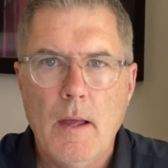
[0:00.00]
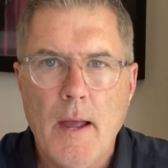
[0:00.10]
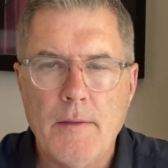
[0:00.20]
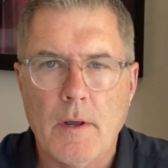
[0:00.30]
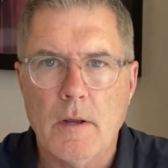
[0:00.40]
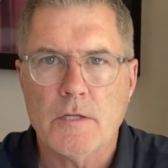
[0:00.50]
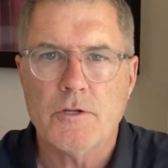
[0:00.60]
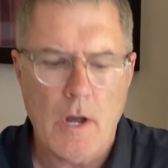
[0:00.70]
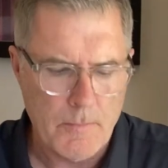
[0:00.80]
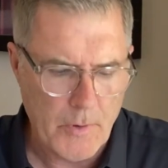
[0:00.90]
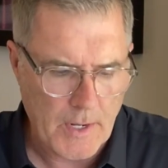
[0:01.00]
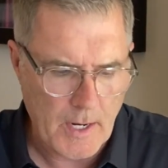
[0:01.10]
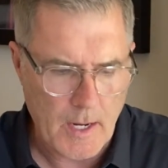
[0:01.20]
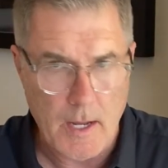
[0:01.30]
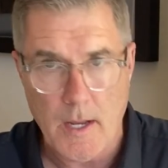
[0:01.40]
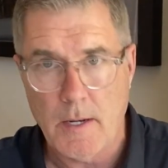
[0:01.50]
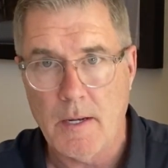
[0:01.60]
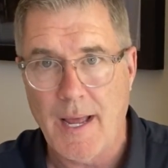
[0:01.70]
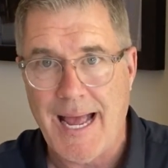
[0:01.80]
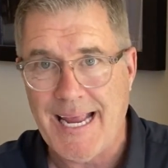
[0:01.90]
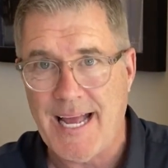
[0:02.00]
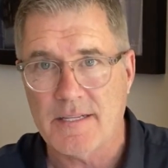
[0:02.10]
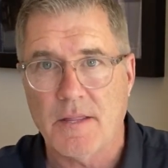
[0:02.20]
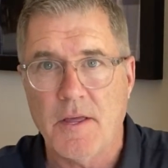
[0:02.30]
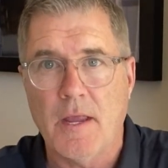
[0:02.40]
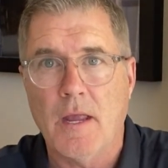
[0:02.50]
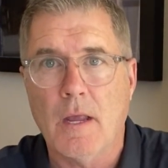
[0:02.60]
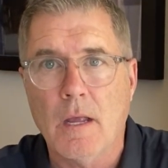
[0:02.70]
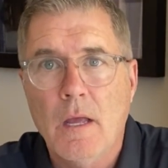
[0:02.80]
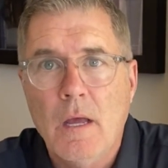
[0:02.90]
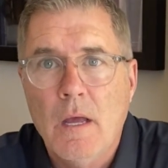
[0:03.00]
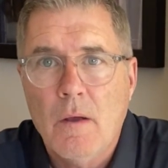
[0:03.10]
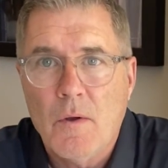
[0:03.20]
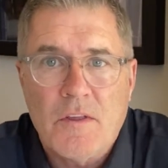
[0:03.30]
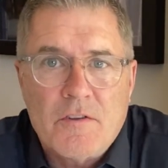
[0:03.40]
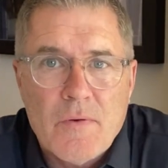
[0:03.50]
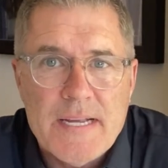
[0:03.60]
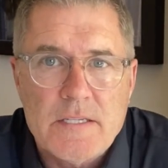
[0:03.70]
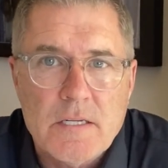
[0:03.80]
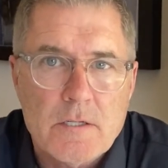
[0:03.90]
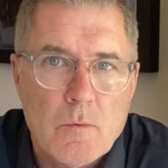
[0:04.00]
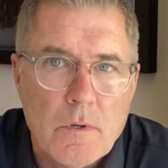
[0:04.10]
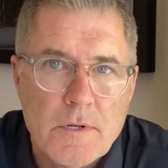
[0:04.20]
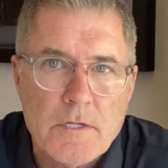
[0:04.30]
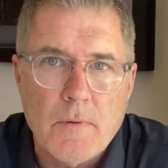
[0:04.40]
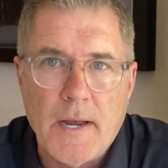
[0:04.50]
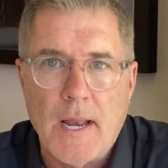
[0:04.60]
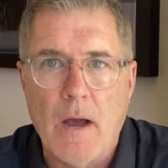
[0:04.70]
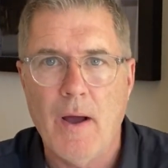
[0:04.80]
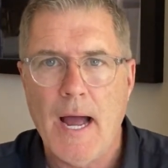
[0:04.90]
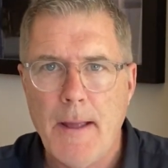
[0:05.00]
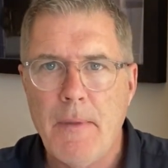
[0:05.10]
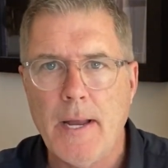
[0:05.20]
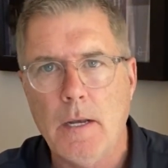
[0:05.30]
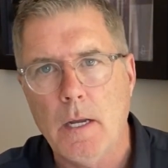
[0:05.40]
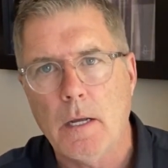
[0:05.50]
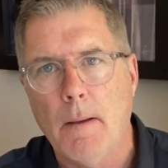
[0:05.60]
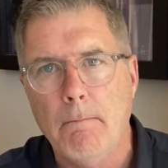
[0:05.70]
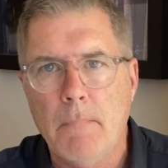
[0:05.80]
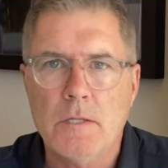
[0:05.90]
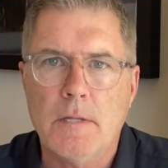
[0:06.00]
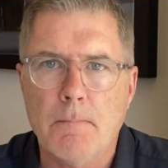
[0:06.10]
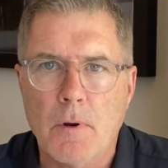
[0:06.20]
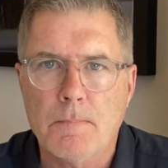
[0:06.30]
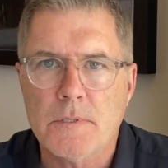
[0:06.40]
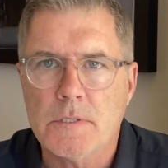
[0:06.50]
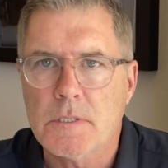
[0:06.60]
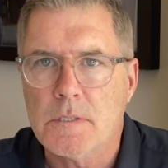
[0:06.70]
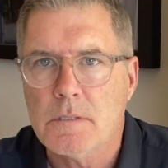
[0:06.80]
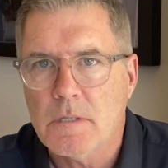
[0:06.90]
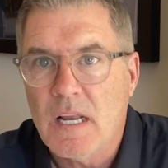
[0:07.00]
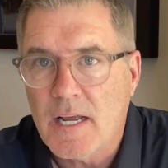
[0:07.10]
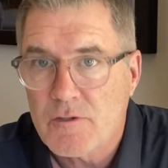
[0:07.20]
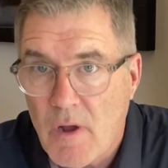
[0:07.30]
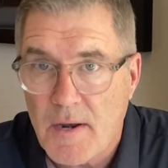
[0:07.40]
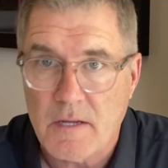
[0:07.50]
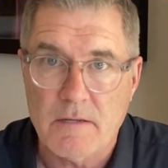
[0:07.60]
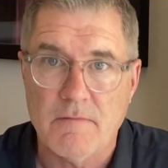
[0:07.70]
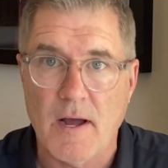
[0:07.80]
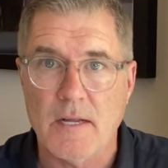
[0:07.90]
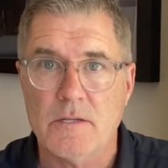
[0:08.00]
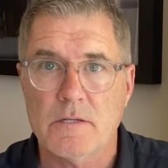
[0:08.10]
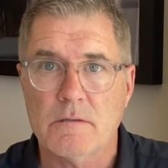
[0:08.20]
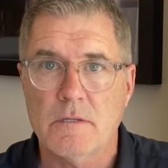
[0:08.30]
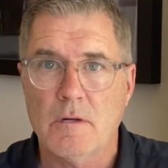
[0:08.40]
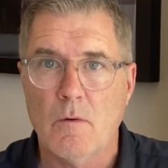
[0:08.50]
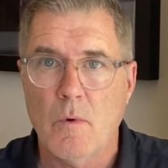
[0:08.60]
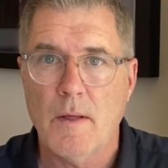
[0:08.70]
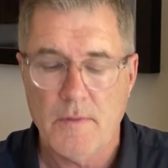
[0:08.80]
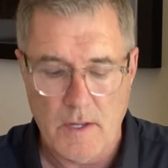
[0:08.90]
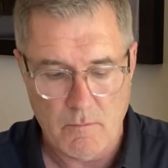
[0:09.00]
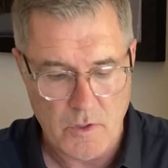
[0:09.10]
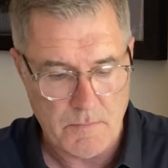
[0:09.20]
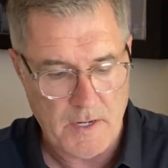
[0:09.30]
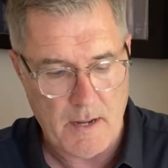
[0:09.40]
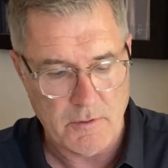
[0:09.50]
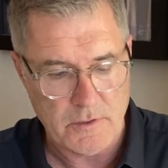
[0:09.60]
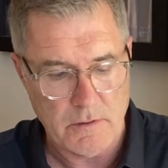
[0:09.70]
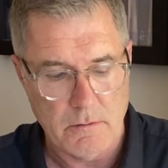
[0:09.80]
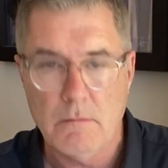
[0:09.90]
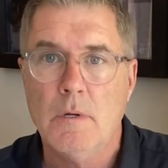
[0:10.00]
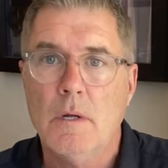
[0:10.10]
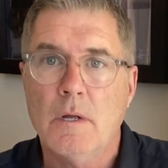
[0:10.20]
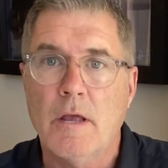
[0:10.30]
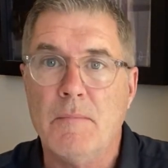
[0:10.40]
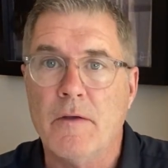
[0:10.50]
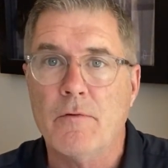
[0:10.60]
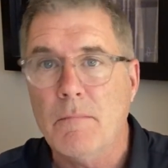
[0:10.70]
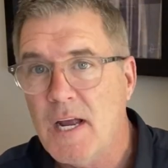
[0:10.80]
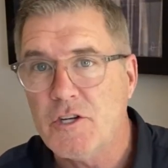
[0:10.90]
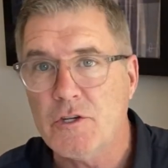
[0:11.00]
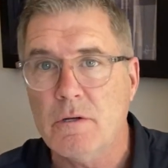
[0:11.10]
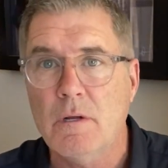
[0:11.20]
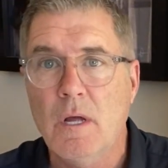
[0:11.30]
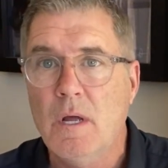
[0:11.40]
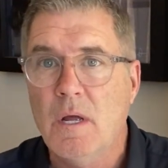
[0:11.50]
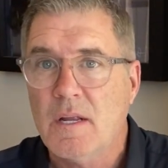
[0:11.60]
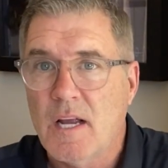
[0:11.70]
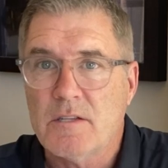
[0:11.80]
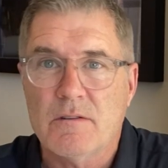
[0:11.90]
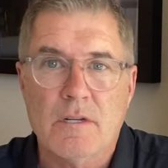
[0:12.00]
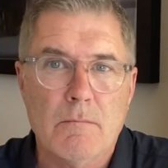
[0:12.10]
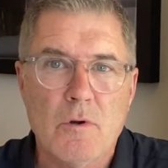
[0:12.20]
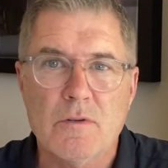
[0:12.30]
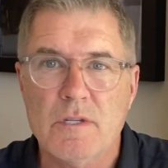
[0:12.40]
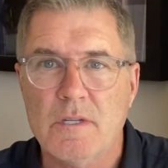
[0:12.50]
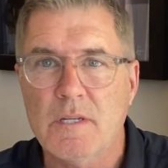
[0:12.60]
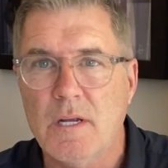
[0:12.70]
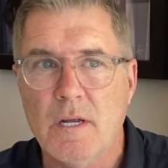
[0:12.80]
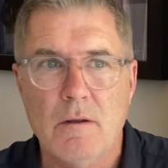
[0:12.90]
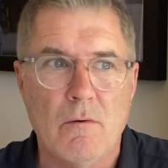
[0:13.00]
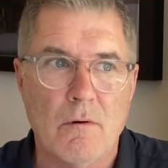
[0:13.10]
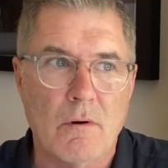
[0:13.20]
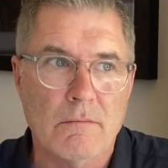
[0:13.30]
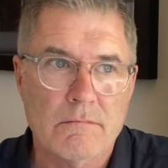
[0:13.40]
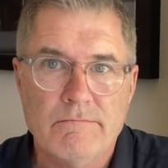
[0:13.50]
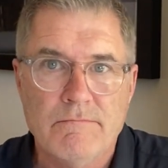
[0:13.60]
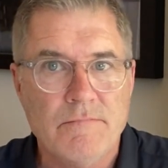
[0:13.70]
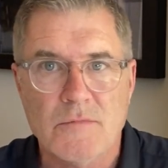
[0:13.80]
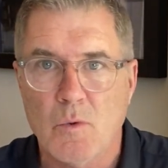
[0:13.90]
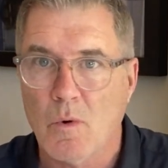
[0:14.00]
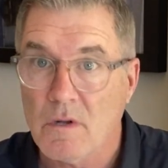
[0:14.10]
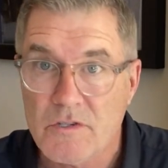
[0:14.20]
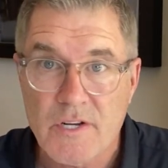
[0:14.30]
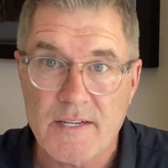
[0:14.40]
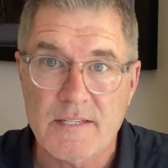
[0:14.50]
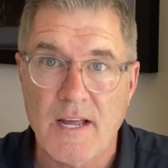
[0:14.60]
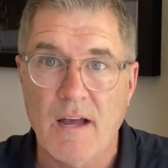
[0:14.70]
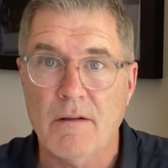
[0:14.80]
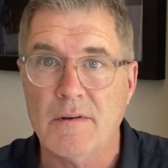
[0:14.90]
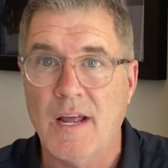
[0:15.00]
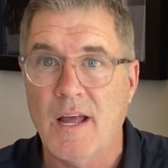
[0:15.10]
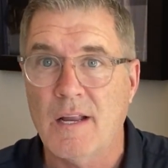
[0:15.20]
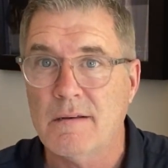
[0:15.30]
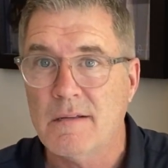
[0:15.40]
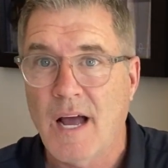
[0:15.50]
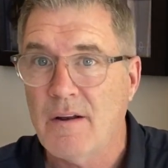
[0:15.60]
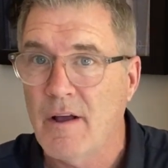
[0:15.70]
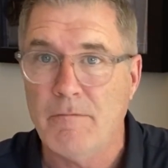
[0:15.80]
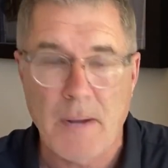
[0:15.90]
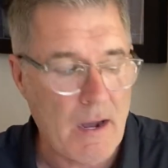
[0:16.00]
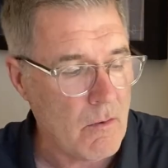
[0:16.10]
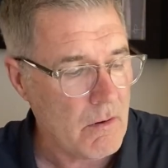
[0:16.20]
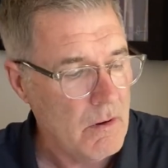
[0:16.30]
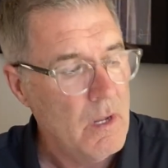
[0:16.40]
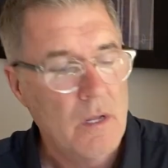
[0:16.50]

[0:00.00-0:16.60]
Hey there, it's Sean Mooney, and I got to thinking, with as crazy as the world is right now, I might need a multi-purpose electronic device, one that would be able to give me information in case there's an emergency or the world shuts down and I don't have power.